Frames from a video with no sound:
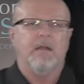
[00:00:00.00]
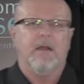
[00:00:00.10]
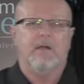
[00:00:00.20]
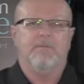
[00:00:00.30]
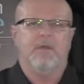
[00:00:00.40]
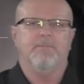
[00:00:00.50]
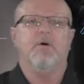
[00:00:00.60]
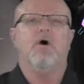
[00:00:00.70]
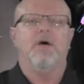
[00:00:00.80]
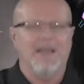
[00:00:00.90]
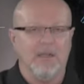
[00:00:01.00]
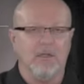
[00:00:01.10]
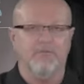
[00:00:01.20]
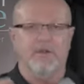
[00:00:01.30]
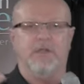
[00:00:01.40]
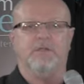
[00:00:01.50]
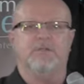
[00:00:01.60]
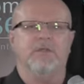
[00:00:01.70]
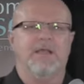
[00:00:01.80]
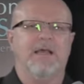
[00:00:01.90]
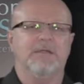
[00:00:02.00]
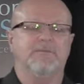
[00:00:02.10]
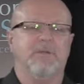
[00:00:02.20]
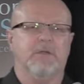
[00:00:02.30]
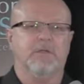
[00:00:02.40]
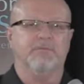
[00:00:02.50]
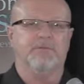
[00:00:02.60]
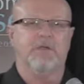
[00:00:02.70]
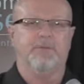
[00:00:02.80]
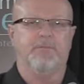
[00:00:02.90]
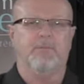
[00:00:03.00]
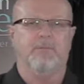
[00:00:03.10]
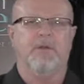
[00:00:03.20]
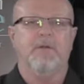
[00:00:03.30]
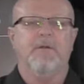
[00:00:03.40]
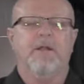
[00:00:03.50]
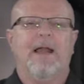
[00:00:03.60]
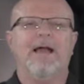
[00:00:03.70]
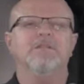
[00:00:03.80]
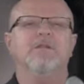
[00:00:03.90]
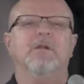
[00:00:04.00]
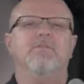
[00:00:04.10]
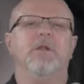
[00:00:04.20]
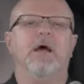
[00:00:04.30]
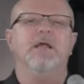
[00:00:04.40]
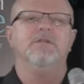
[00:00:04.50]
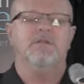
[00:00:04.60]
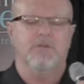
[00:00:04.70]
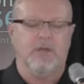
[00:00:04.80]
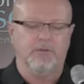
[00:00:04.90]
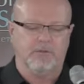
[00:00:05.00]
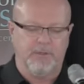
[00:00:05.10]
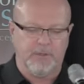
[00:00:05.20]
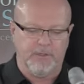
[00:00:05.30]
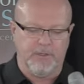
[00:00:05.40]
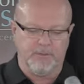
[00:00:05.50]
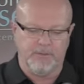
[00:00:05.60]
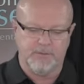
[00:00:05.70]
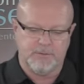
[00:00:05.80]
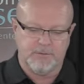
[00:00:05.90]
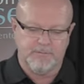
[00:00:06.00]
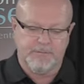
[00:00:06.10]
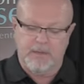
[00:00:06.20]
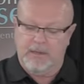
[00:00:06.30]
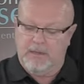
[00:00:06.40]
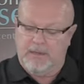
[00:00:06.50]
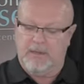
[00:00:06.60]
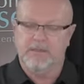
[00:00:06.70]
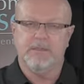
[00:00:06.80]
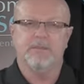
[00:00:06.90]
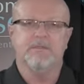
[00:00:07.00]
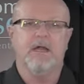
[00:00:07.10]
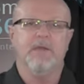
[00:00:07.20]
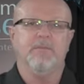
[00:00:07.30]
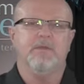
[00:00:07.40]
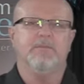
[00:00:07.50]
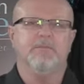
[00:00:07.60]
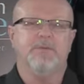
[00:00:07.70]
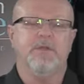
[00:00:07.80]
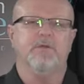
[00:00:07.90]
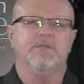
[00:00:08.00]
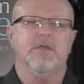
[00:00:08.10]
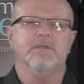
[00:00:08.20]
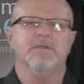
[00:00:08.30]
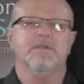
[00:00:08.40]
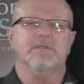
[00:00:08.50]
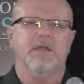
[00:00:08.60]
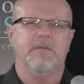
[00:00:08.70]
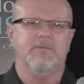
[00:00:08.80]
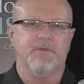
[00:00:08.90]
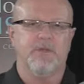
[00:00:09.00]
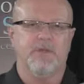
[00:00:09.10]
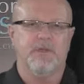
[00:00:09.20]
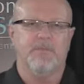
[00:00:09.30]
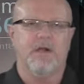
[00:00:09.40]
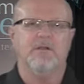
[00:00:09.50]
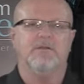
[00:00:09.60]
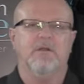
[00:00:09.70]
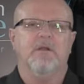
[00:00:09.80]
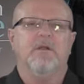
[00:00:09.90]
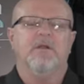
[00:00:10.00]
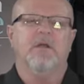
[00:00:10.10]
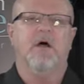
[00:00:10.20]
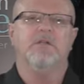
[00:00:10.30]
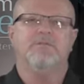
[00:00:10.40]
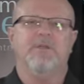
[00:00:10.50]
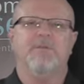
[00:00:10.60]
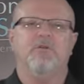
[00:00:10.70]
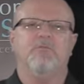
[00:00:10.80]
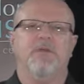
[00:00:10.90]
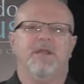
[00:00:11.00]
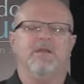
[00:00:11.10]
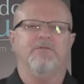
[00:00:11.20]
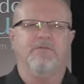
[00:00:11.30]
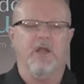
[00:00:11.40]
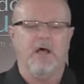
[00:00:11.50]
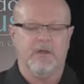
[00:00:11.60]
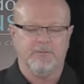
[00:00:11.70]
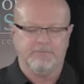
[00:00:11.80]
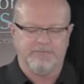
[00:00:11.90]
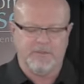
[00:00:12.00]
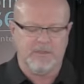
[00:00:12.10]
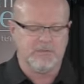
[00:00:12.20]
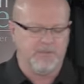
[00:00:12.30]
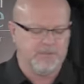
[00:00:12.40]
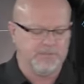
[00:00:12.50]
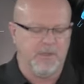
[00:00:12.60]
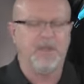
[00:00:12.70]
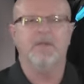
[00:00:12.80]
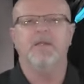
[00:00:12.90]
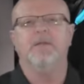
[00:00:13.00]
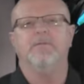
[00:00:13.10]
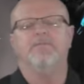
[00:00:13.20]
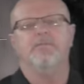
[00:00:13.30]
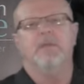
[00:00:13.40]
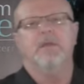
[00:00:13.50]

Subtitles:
and then Paul elevates the aspect of shepherd as it applies to eldering leaders. And Simon Peter says the same thing about God's people being a flock. And as we explain in